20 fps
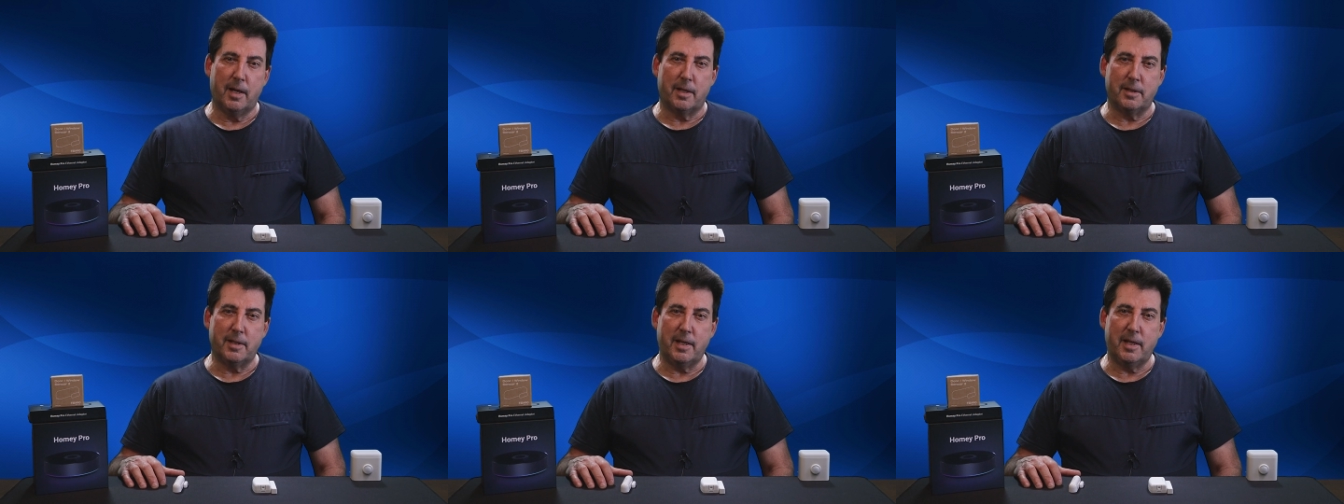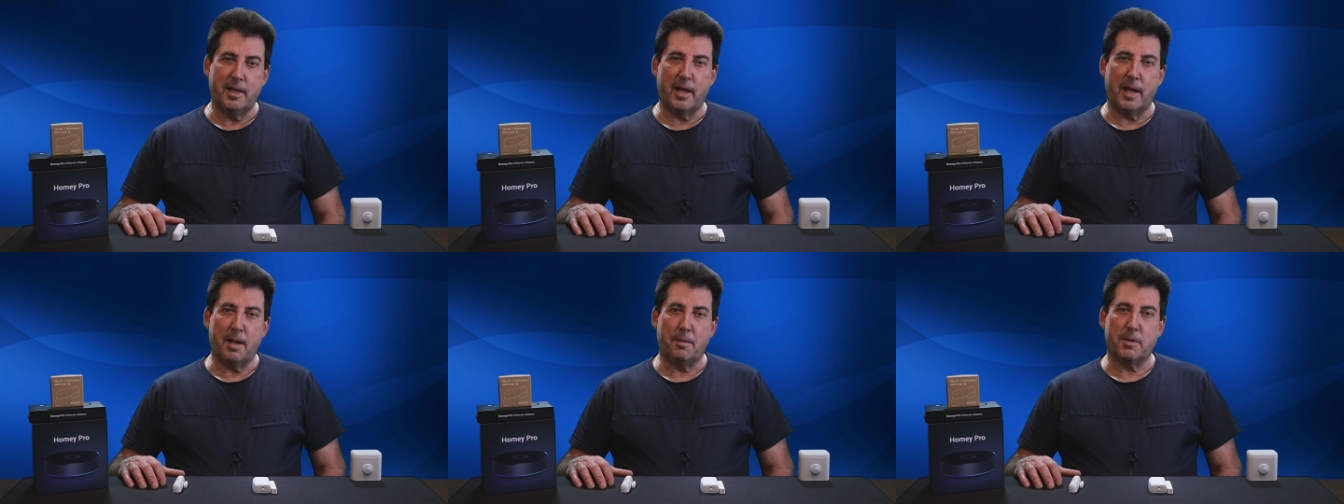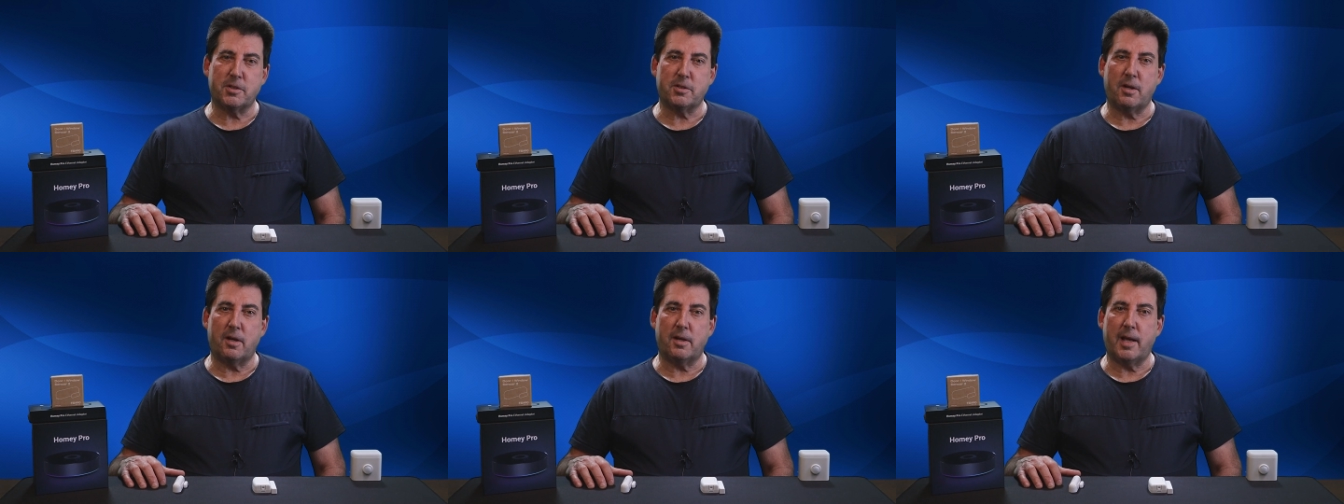The
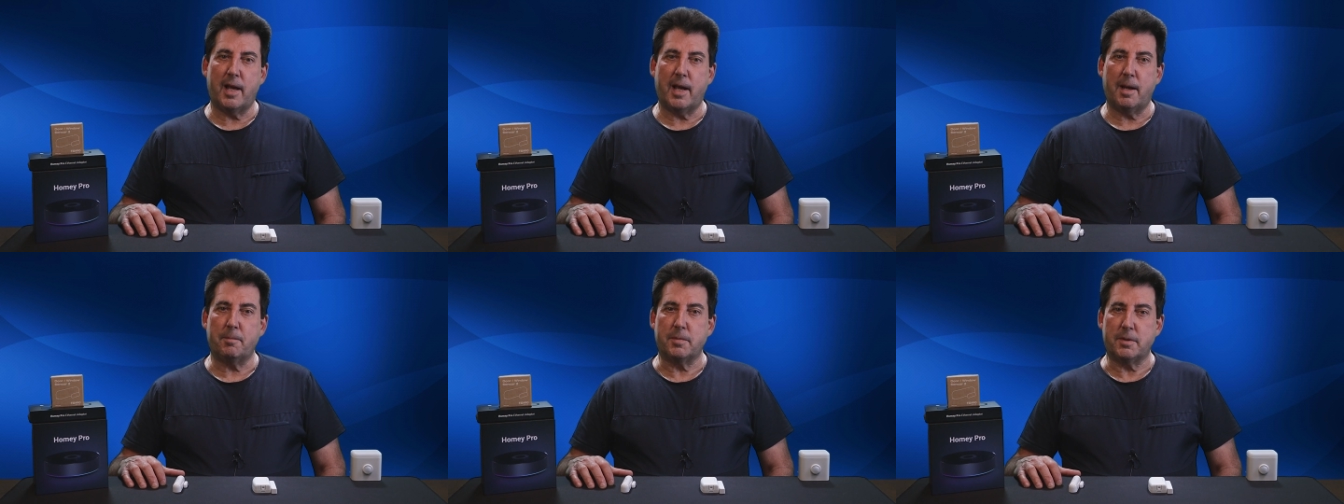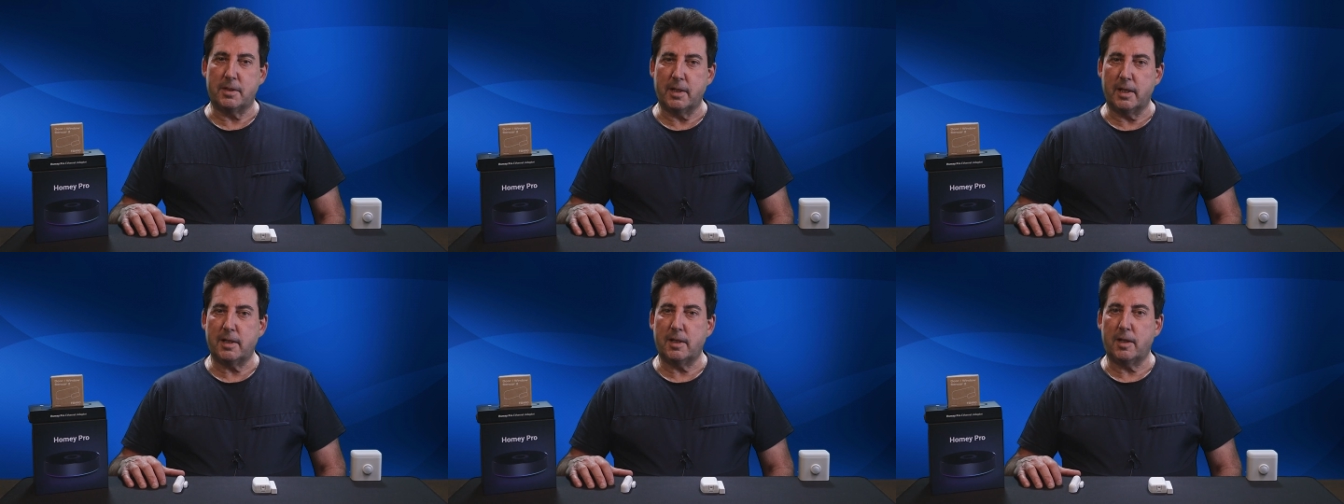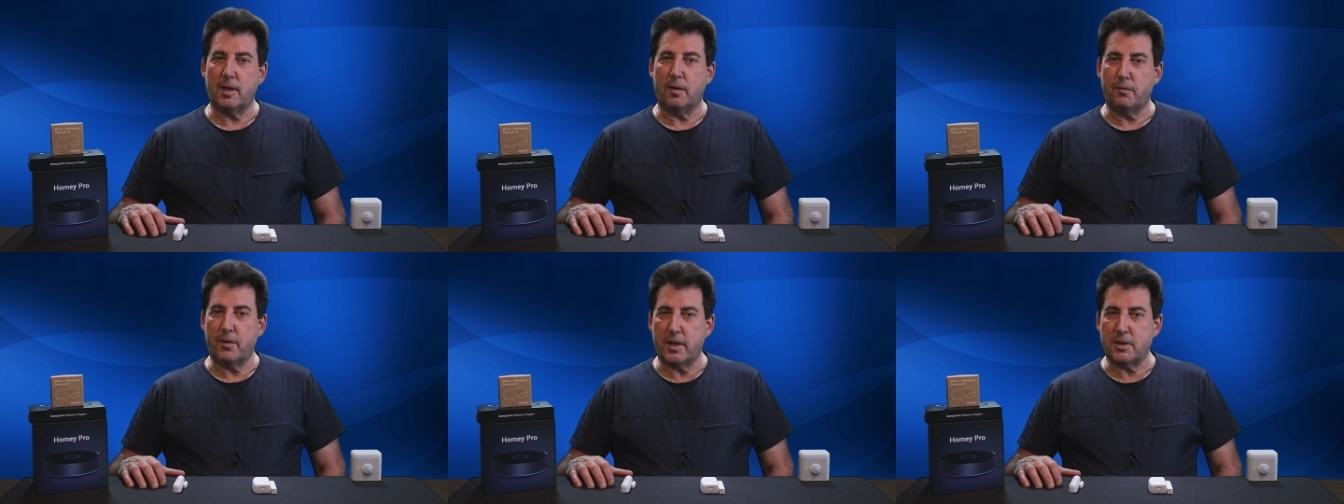Amazon app
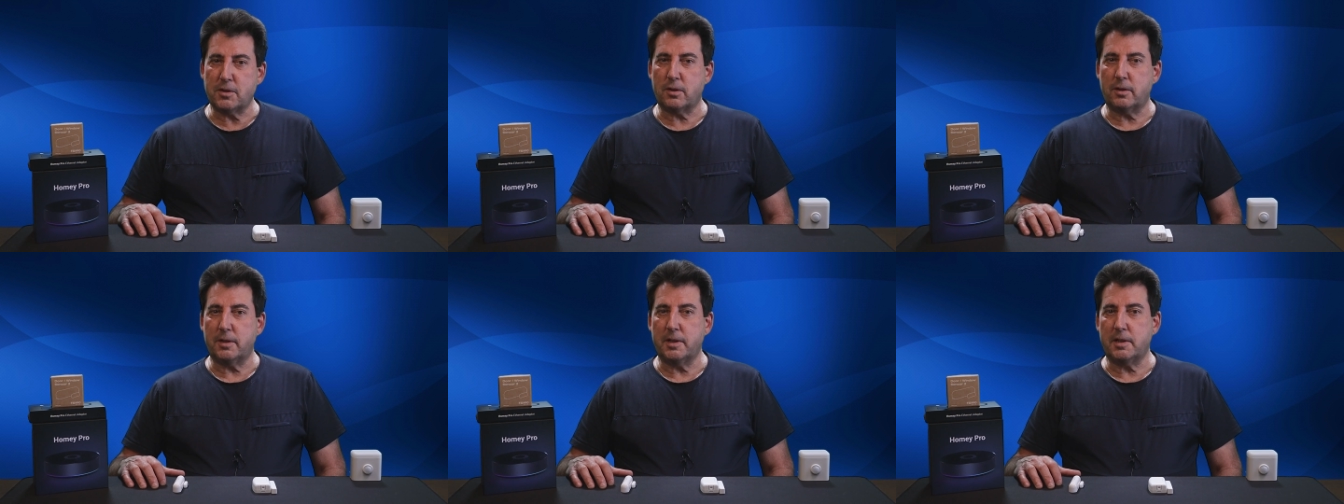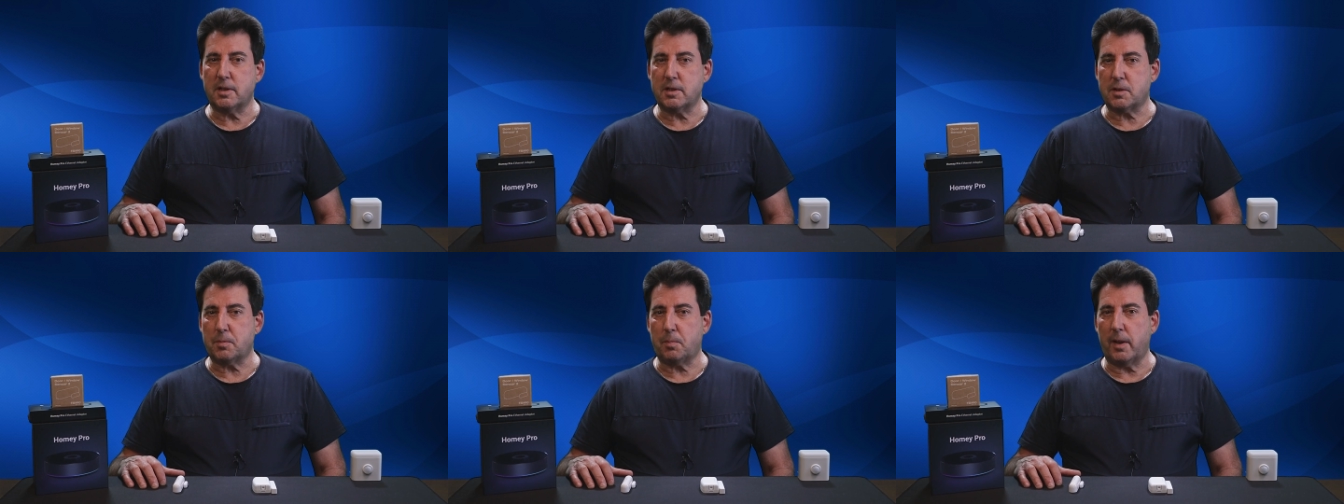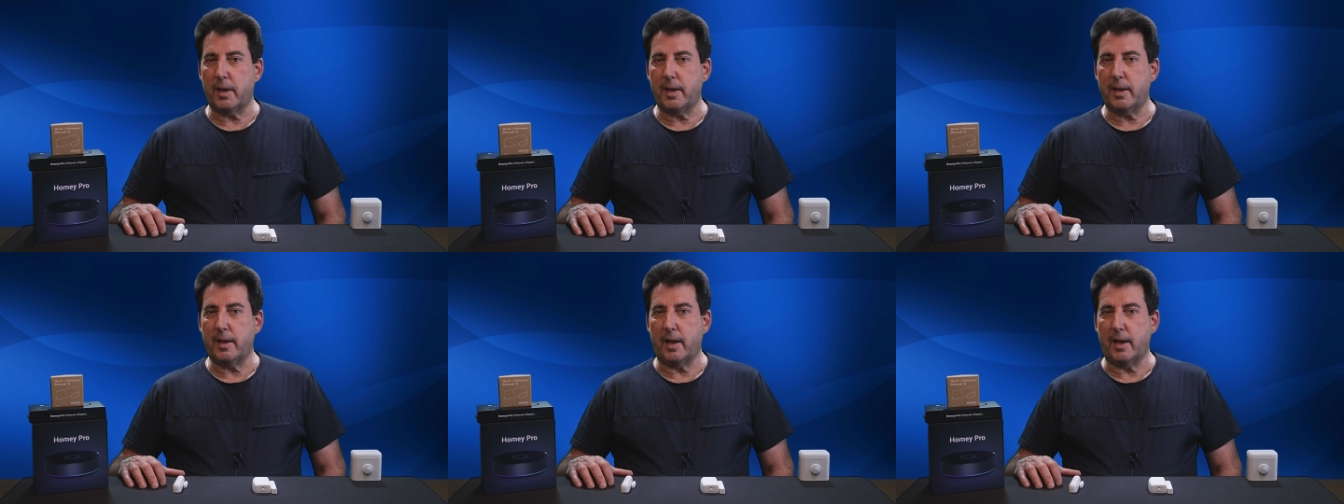did eventually
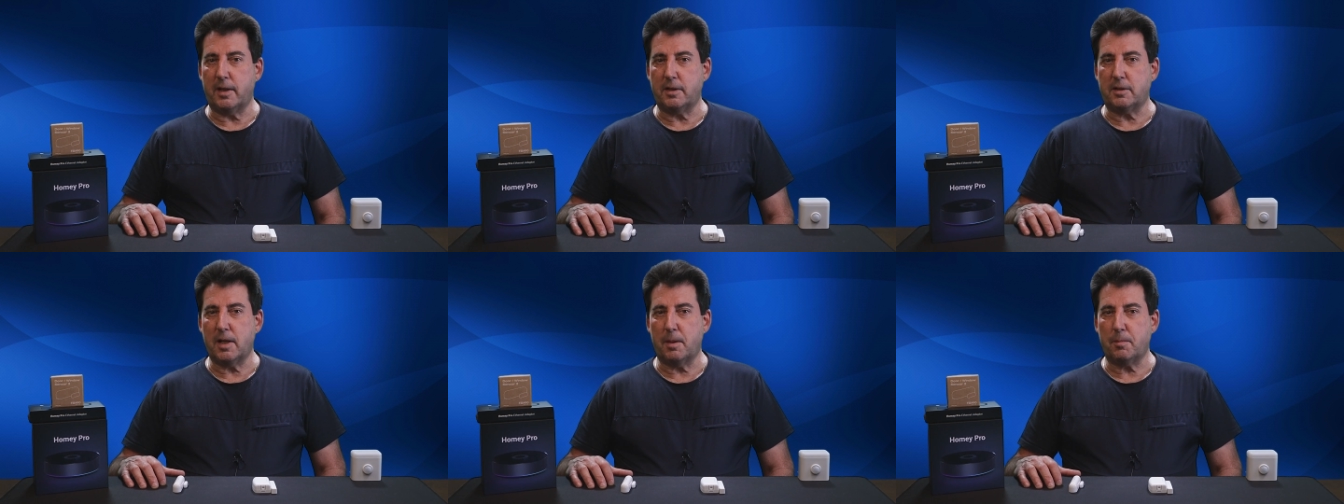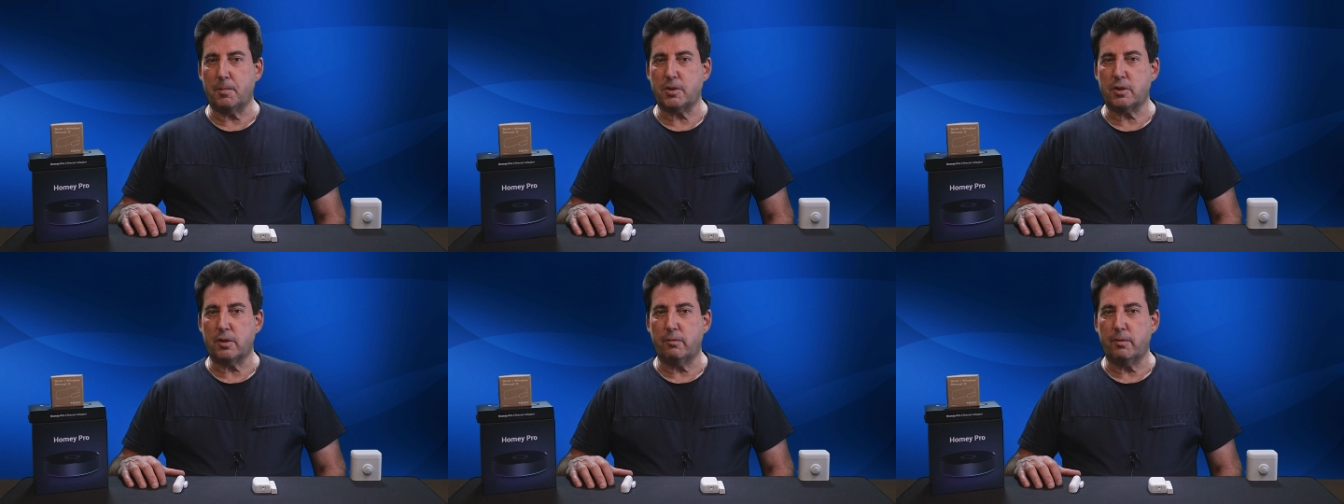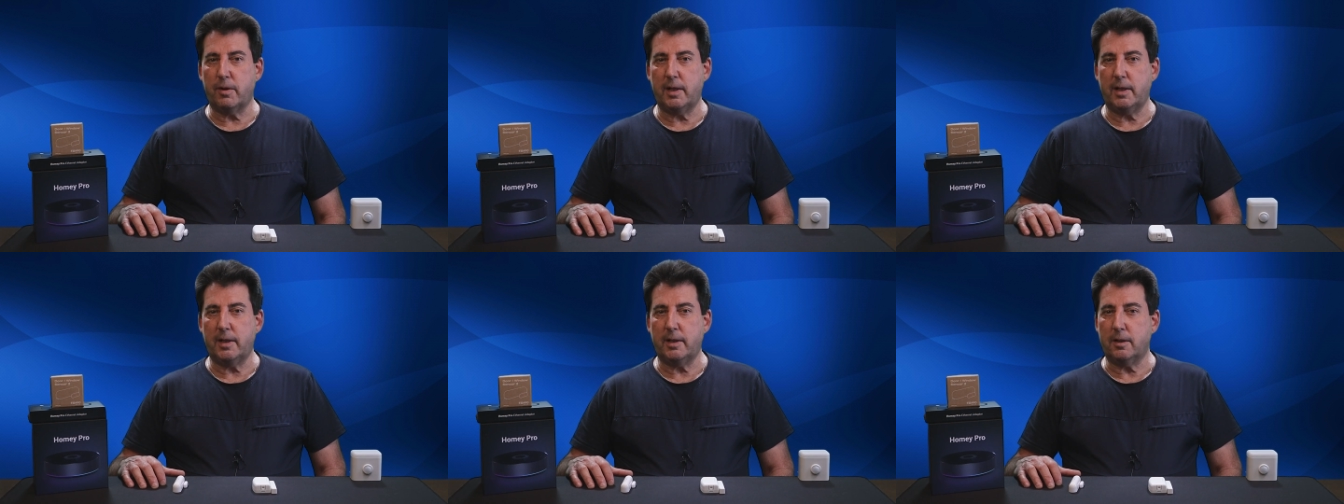display a temperature
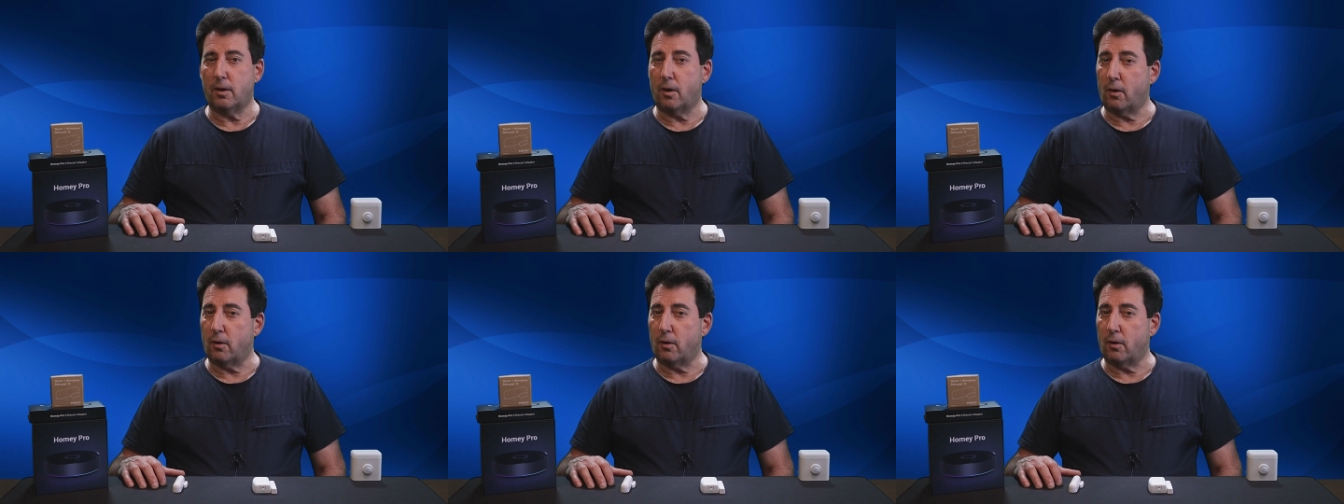reading,